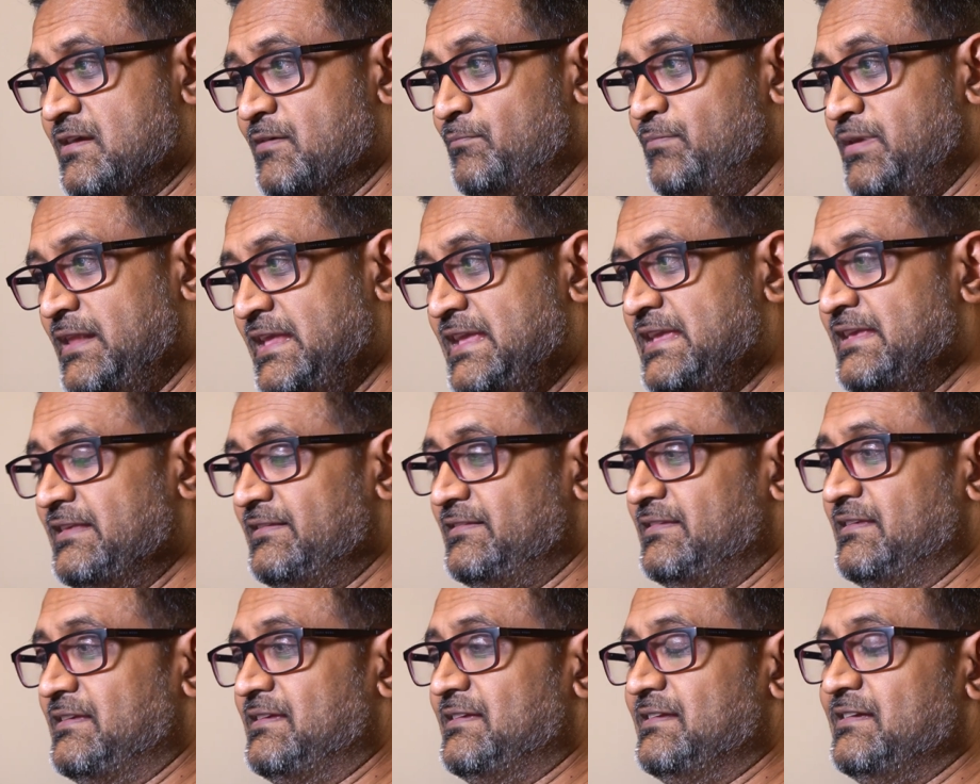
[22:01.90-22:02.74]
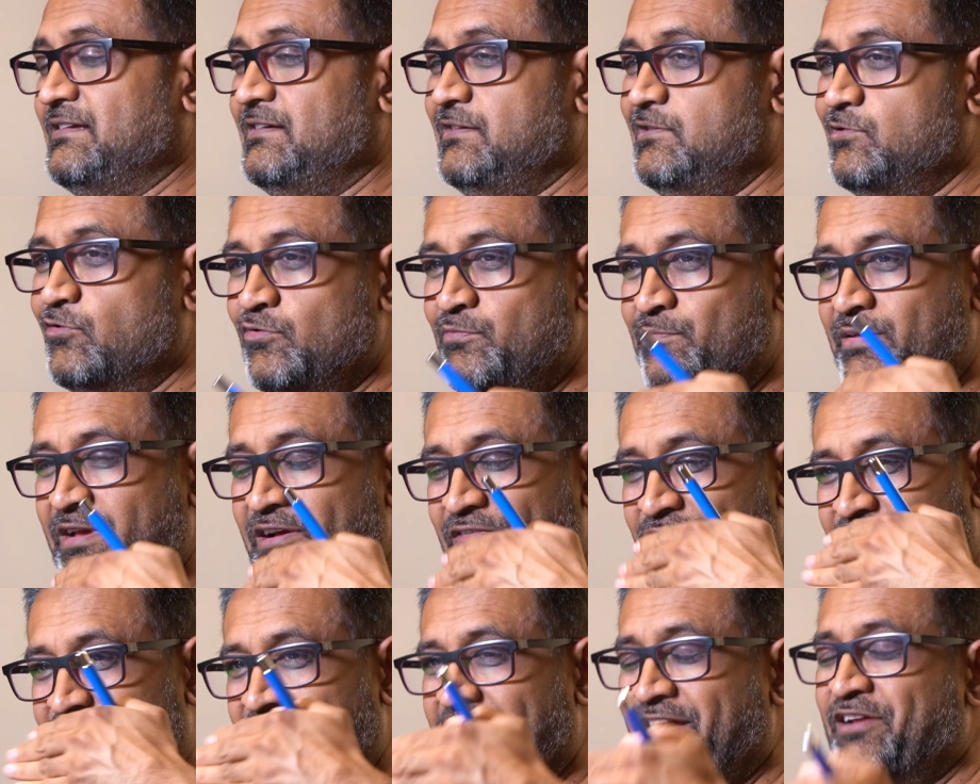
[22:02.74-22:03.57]
please don't be
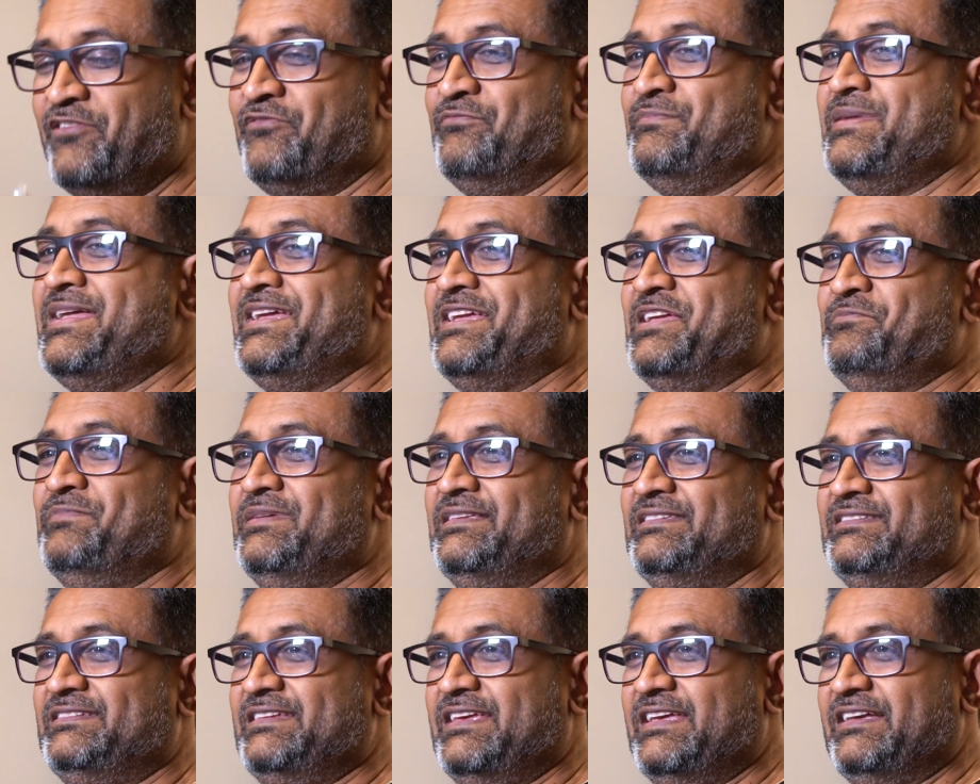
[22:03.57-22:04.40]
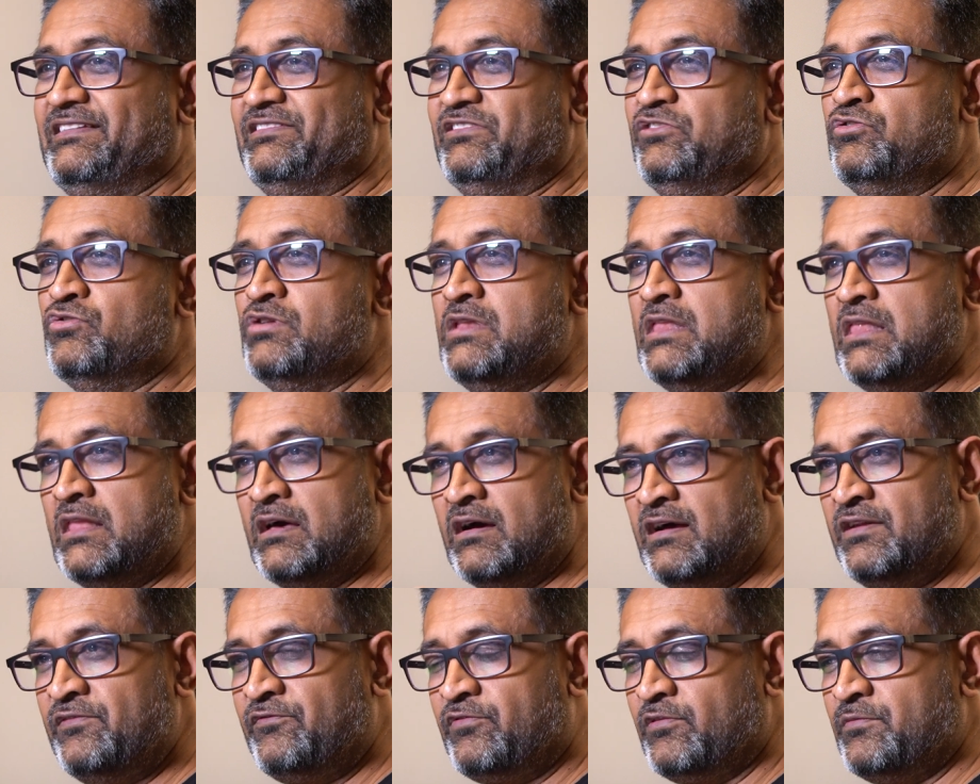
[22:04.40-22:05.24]
afraid of making mistakes. You will
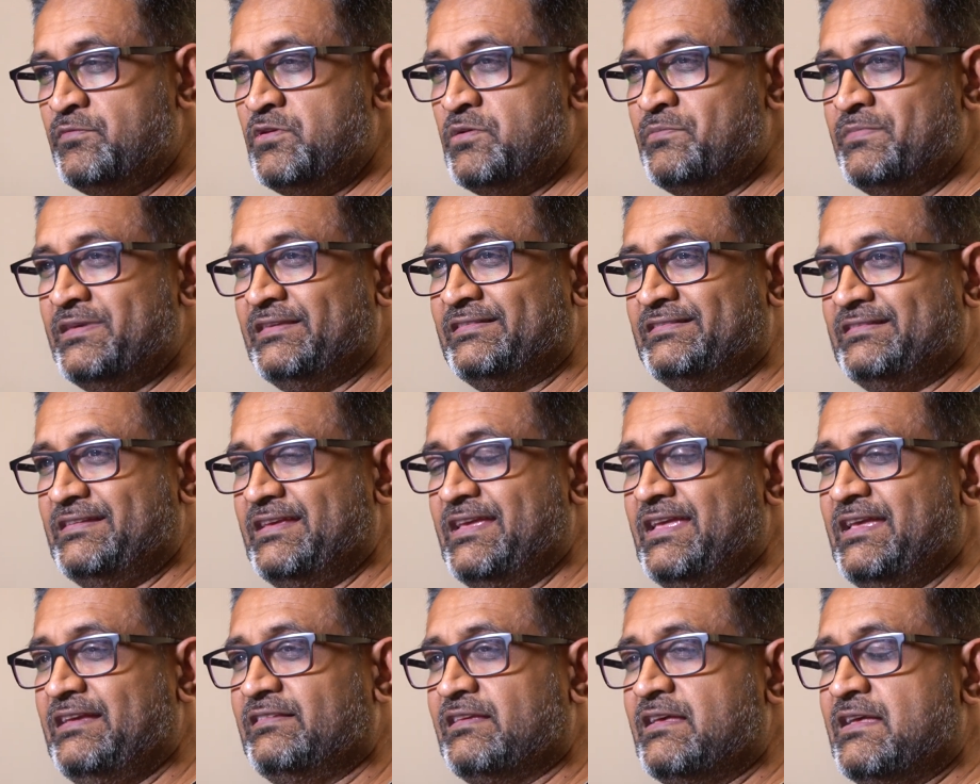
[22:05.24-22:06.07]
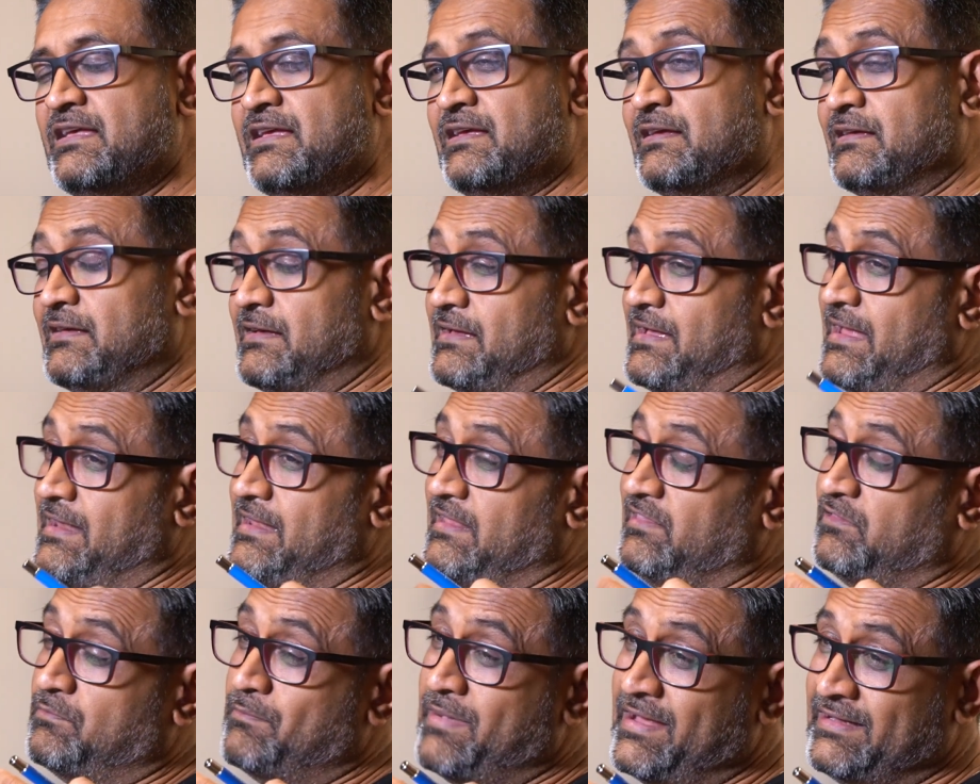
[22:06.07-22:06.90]
learn from your mistakes, and
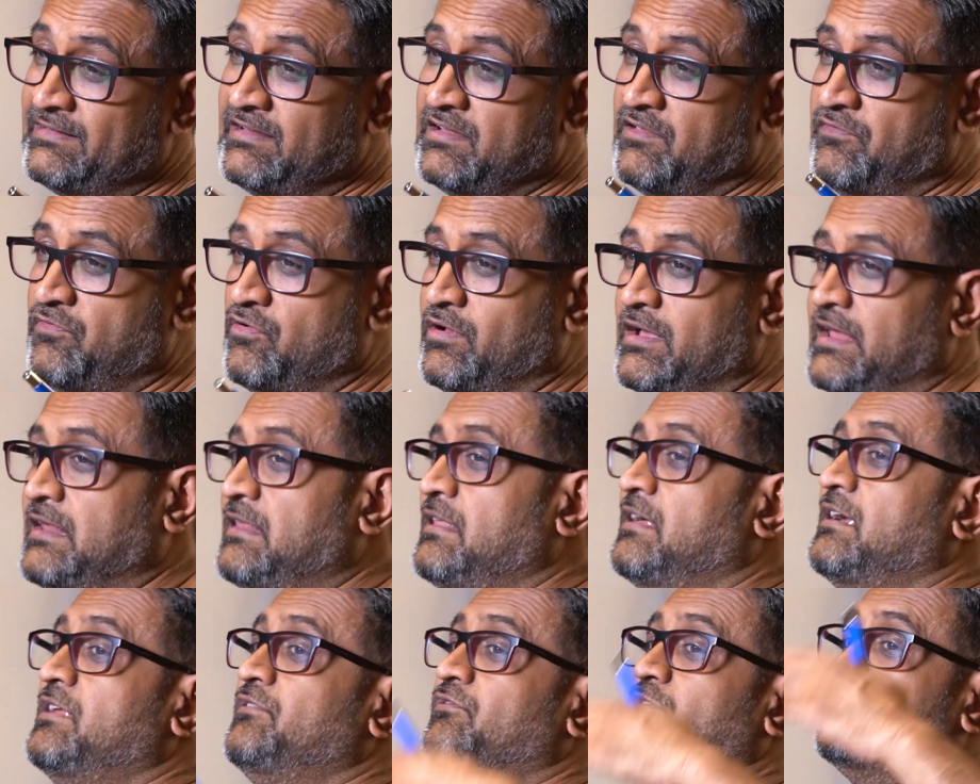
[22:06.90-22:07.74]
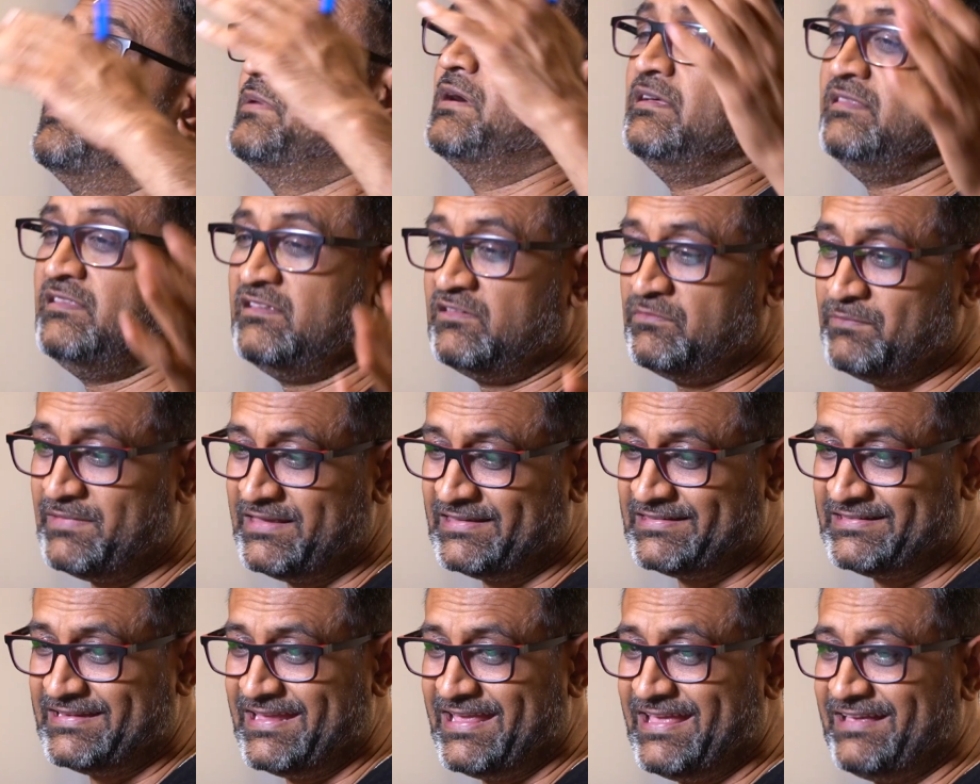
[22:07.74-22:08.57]
it's better if you can learn from others'
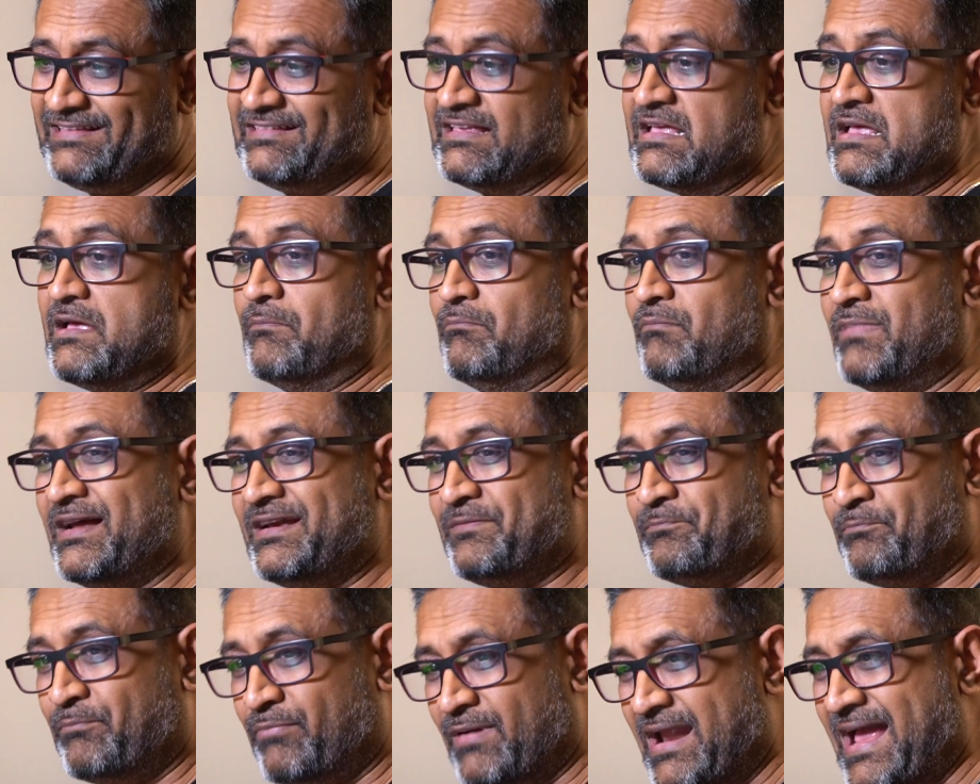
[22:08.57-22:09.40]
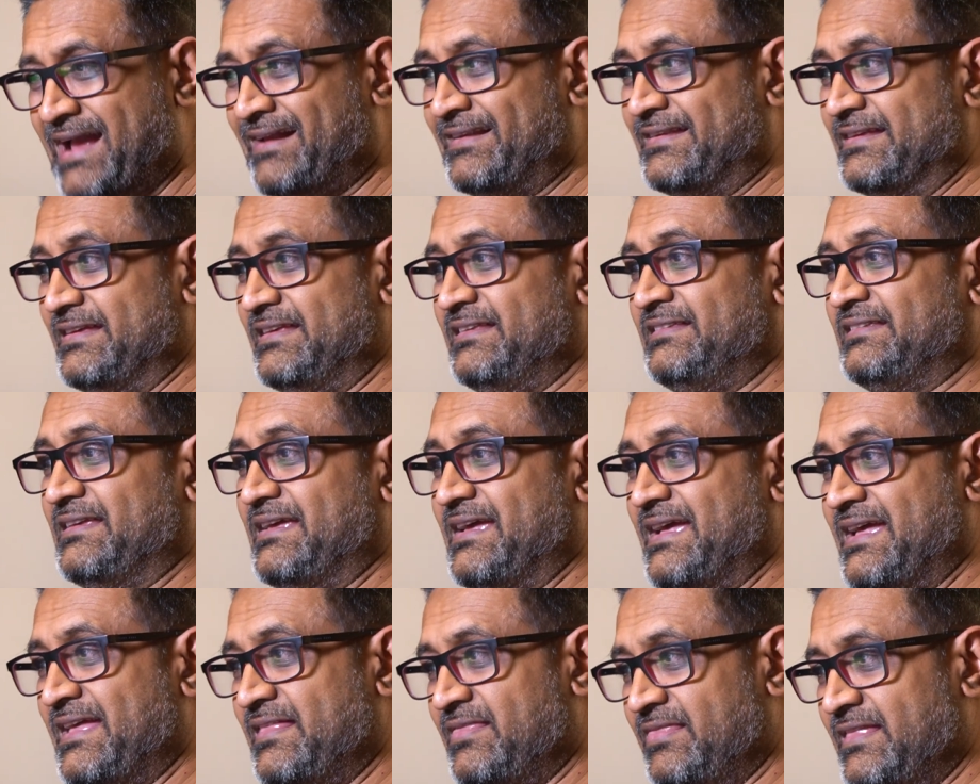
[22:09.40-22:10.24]
mistakes, but practice
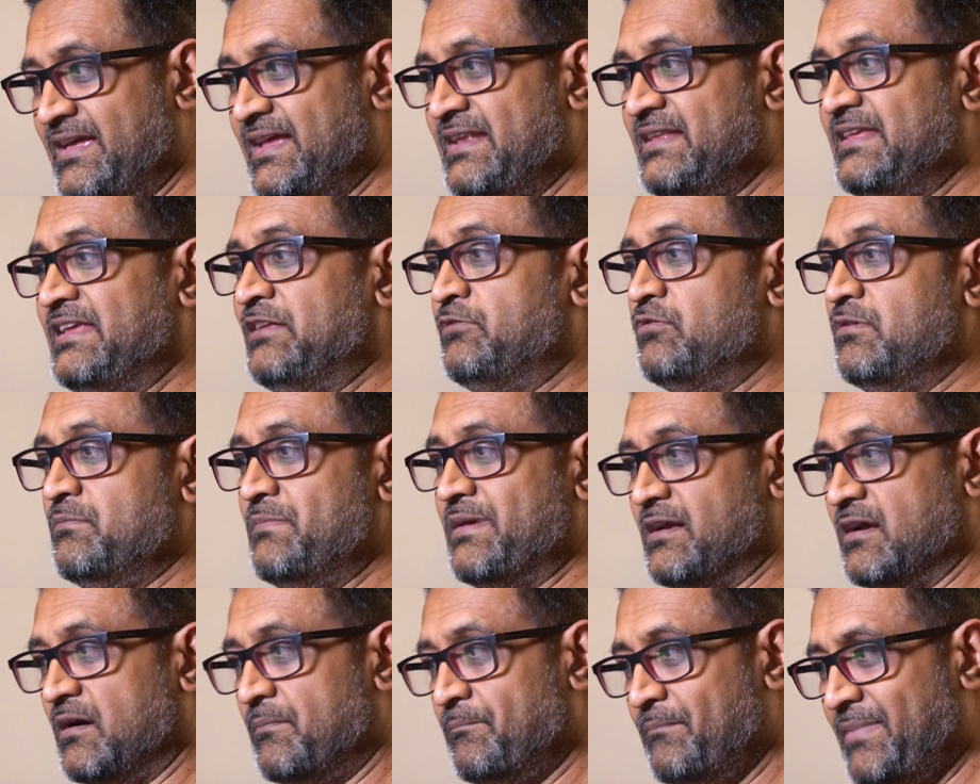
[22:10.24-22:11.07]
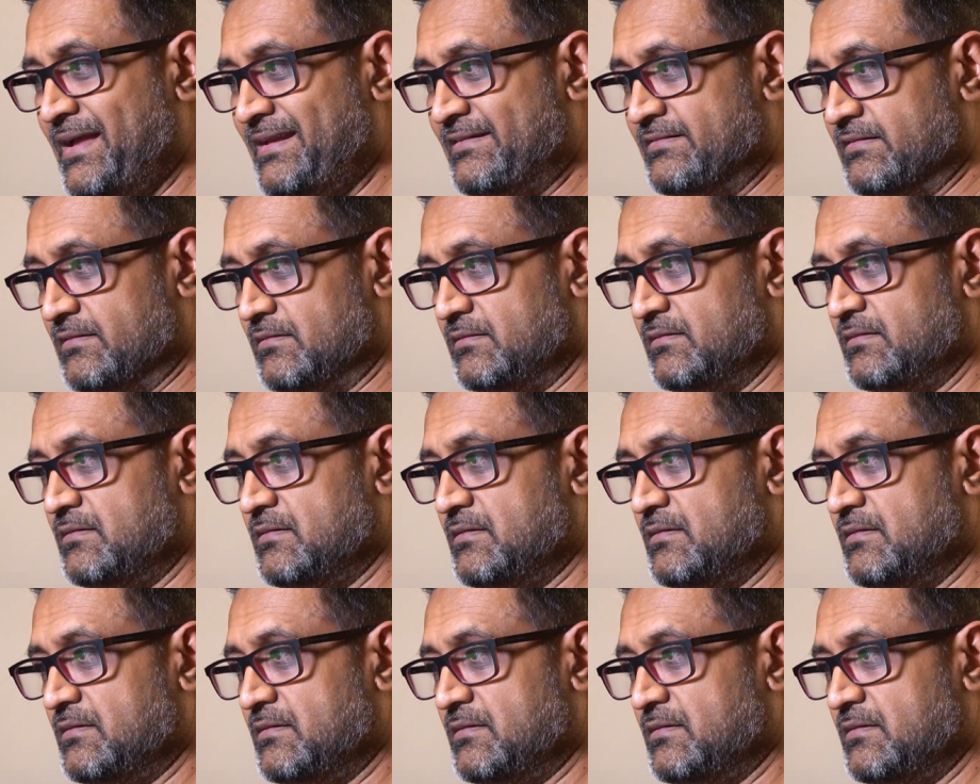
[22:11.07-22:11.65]
and then it will become better.